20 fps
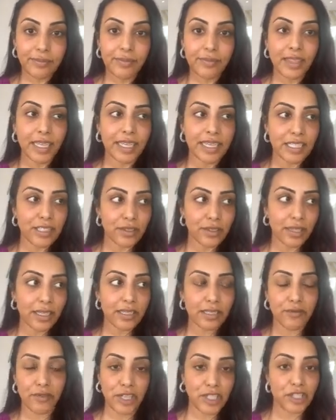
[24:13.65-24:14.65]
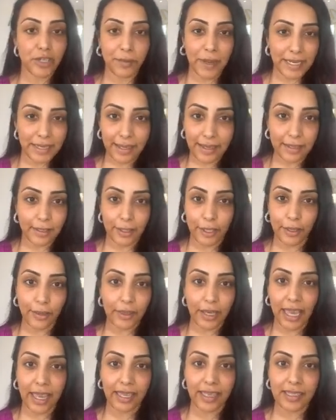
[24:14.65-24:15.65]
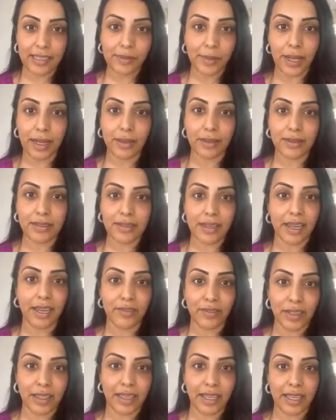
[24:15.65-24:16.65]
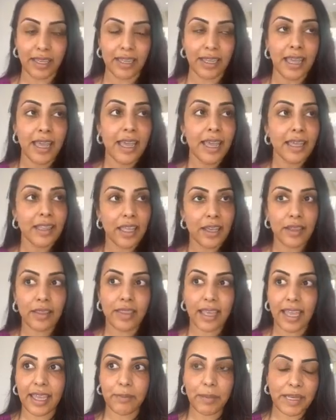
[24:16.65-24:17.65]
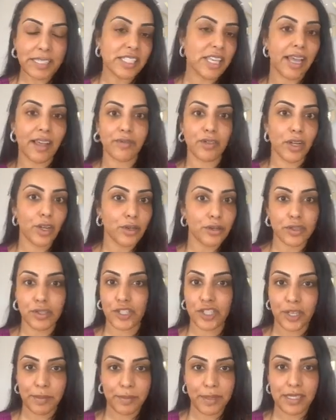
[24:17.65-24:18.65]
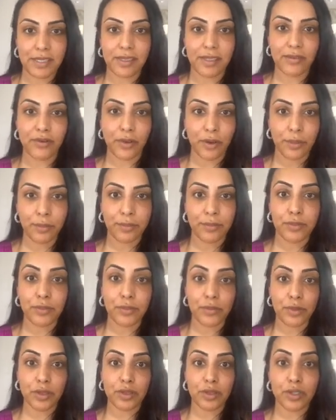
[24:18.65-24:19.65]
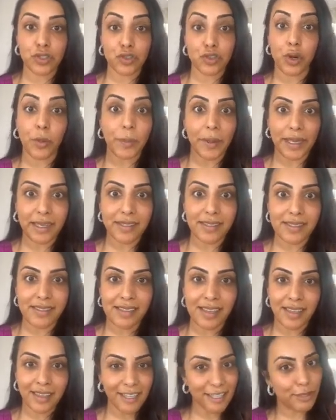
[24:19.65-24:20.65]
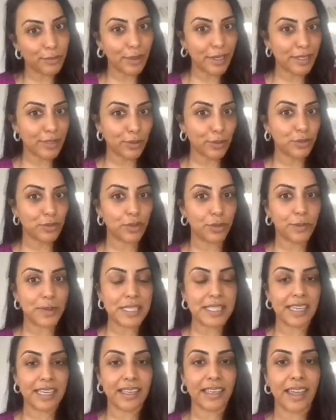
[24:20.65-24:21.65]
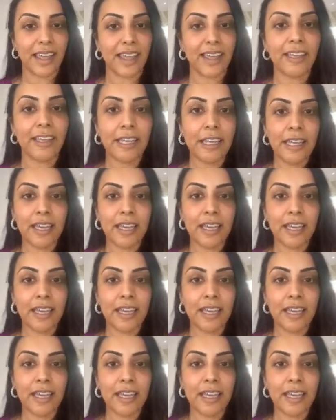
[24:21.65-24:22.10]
It's freshly made in the UK as well, so everything, they basically have loads of shipments from the tropics. That's why it's called Tropics skincare.